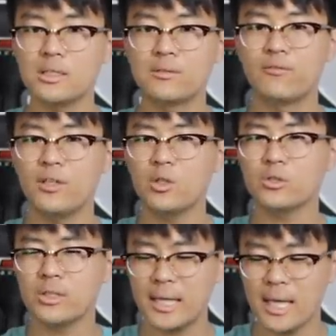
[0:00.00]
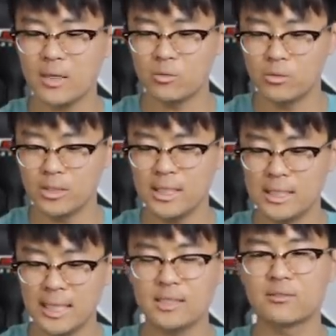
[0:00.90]
it feels like a really
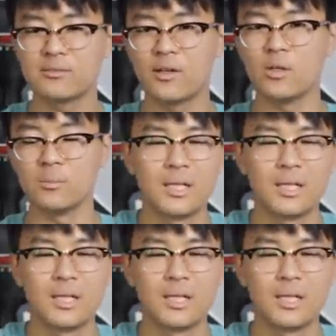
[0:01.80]
dense foam,